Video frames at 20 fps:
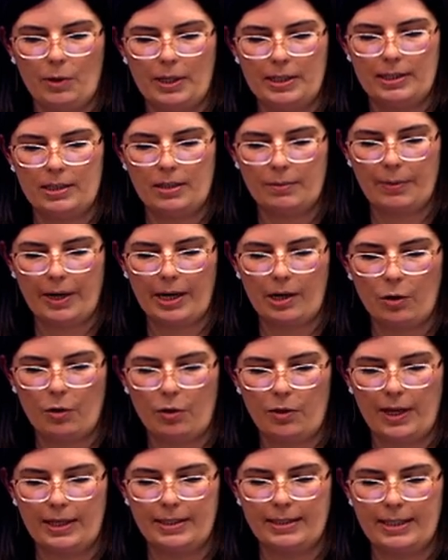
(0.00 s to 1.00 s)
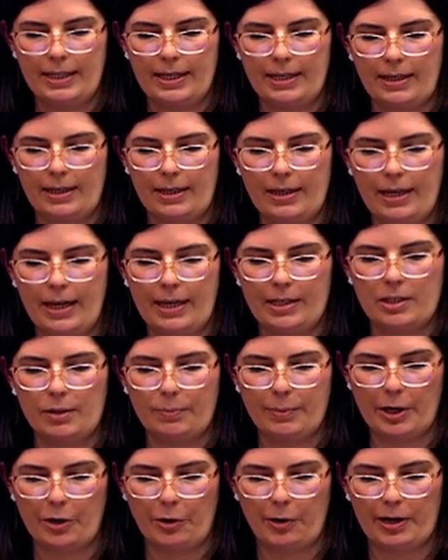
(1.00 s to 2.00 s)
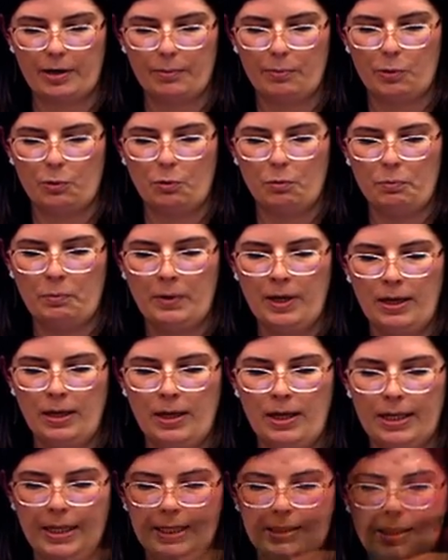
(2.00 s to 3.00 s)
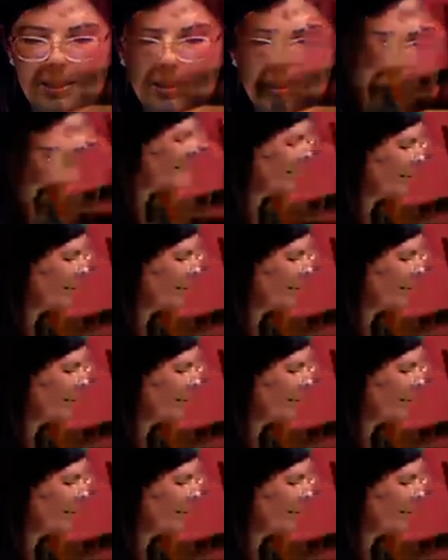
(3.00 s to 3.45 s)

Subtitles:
It's to be authentic and to be credible. It's to let